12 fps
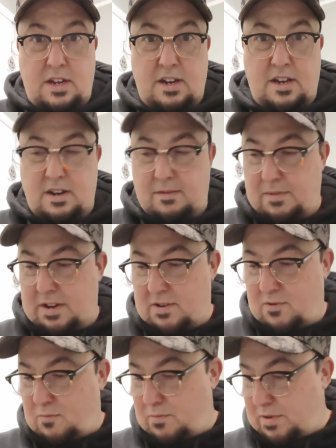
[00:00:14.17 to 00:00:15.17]
and I'm going
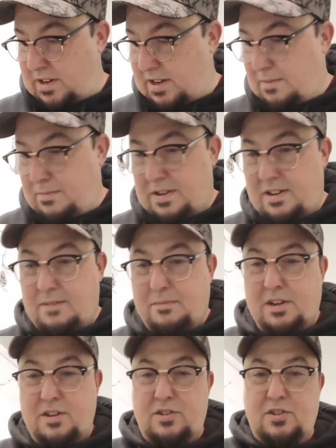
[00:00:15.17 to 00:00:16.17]
to open it up and I'm
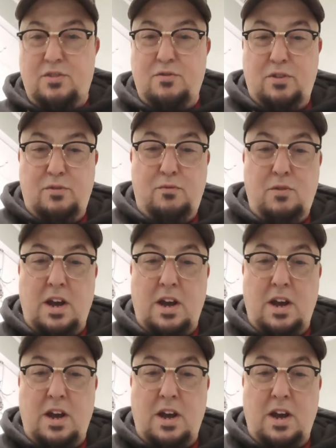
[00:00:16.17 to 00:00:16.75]
going to show you